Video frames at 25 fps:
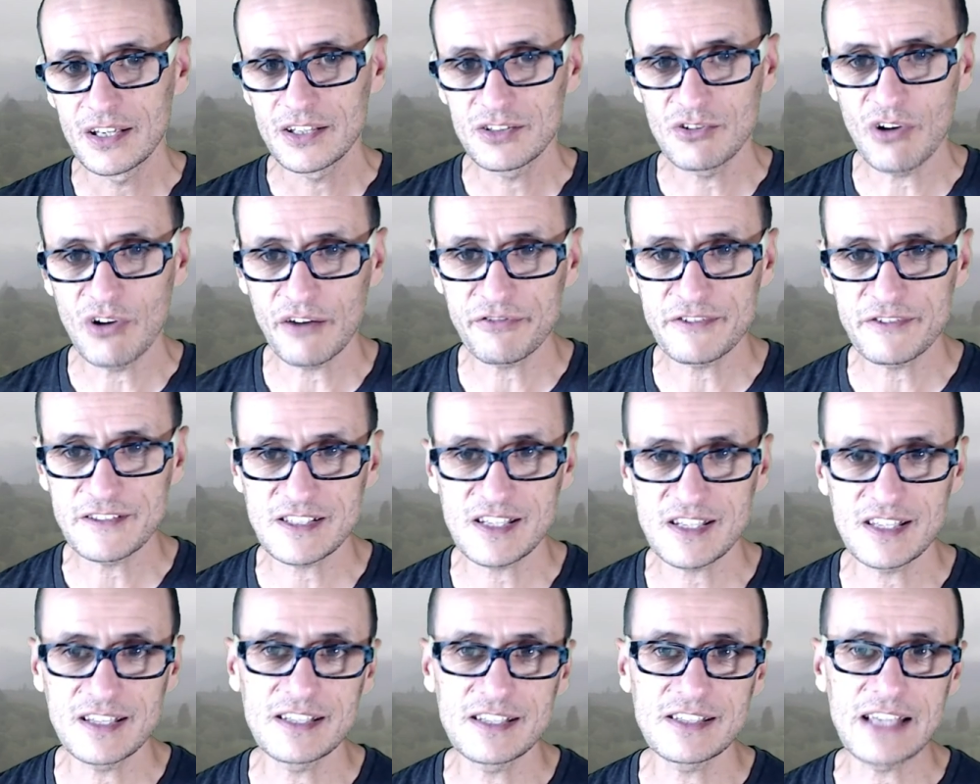You often
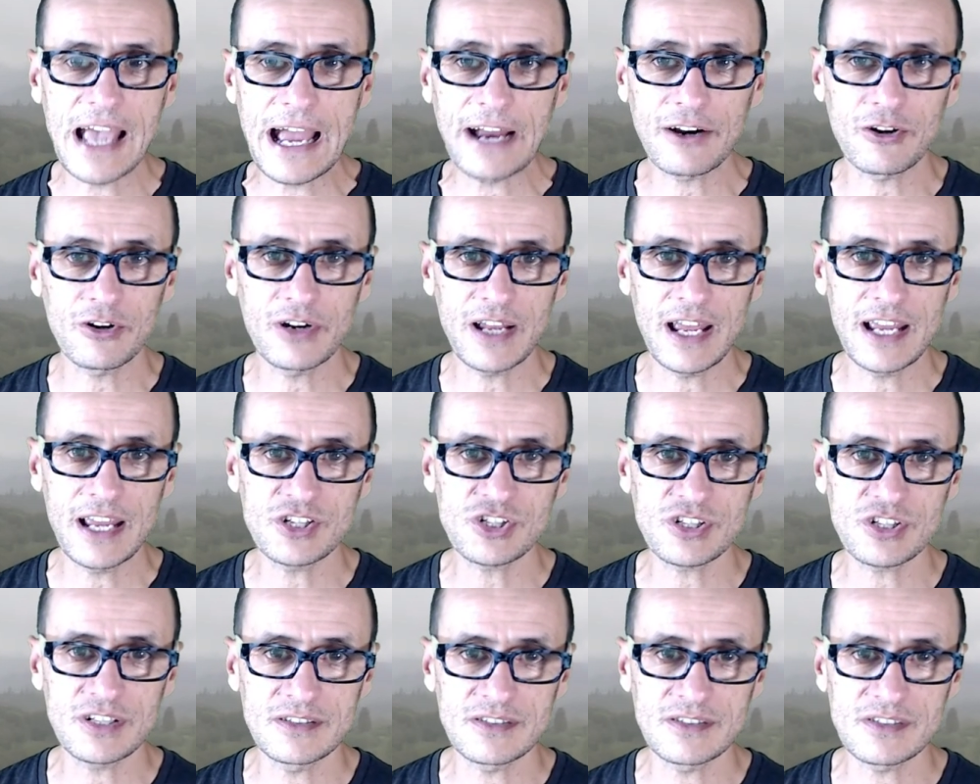see these
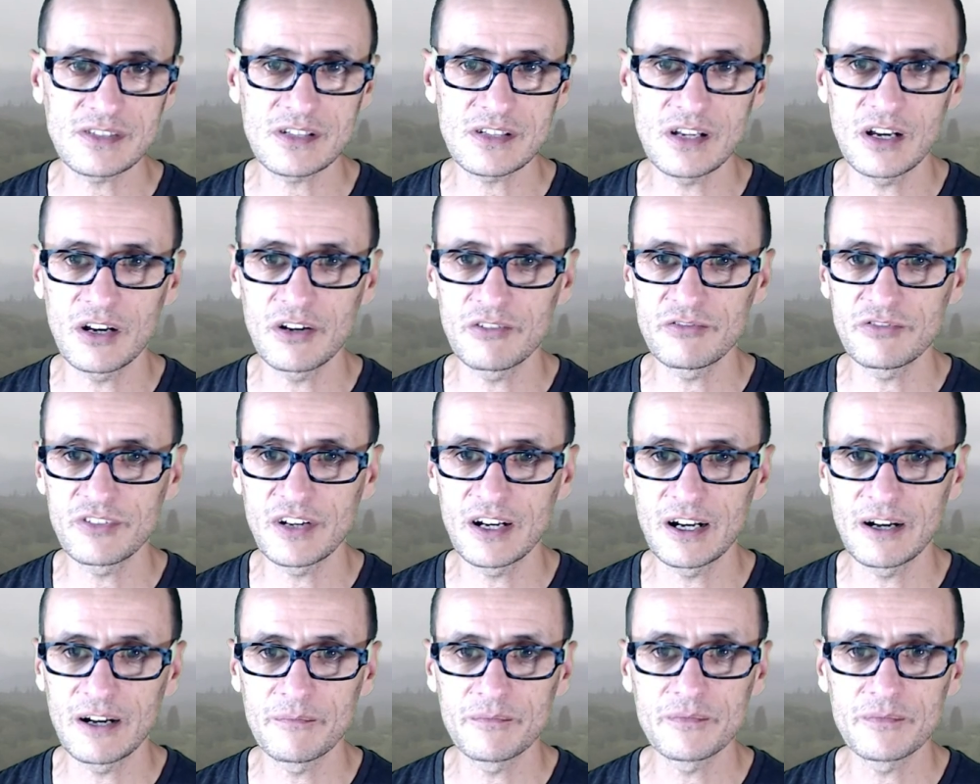aggregations of
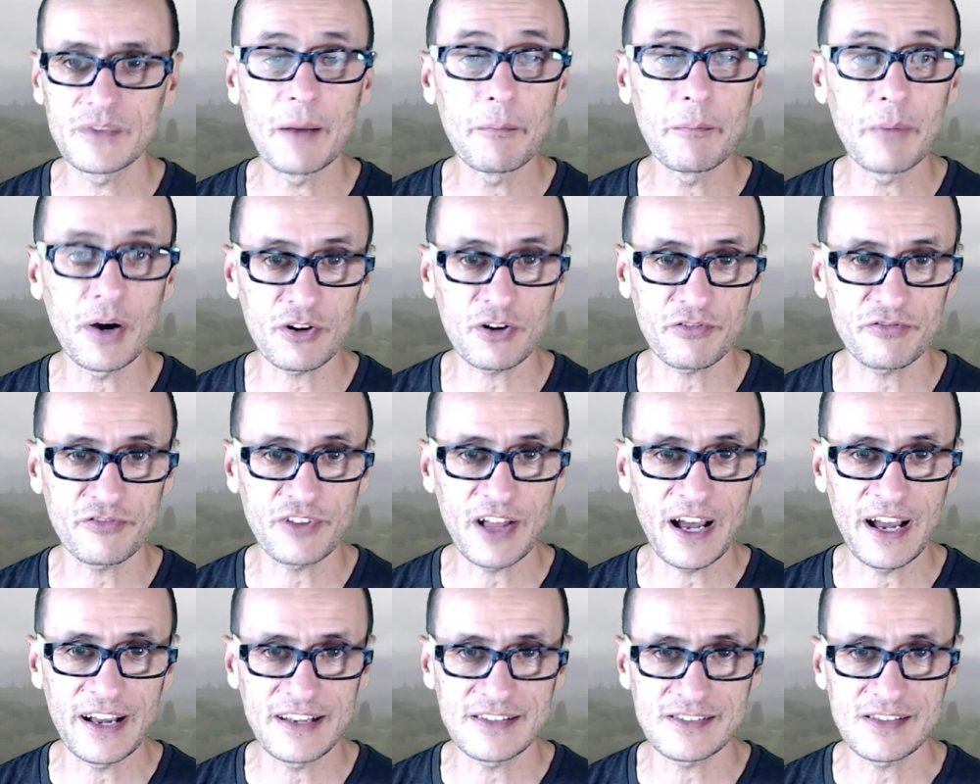um,
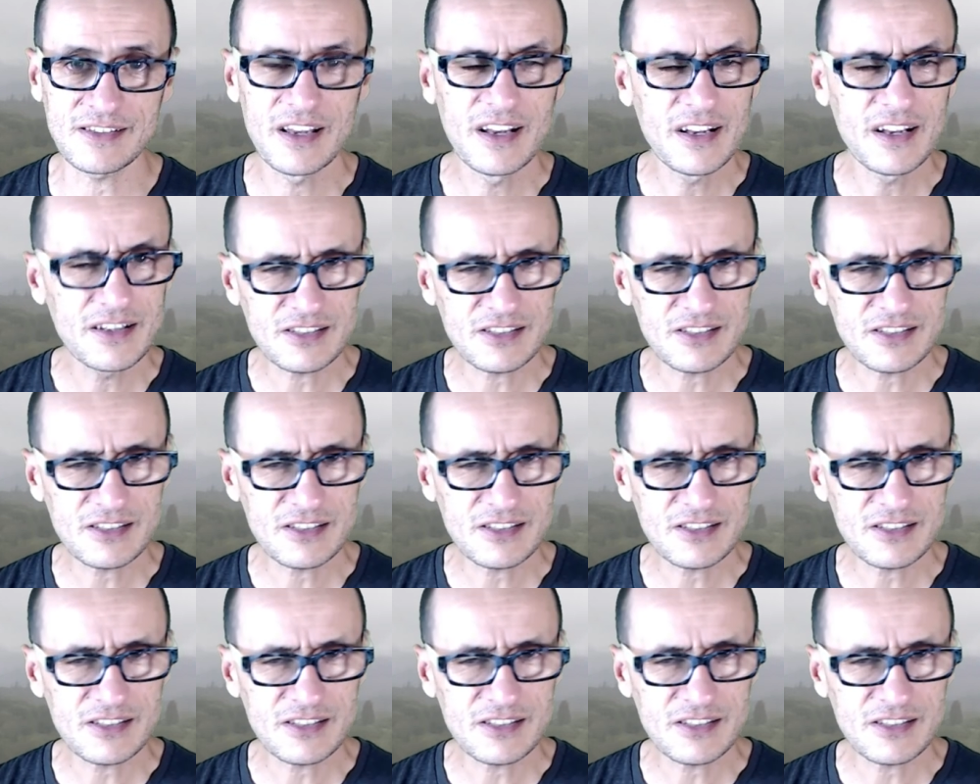butterflies,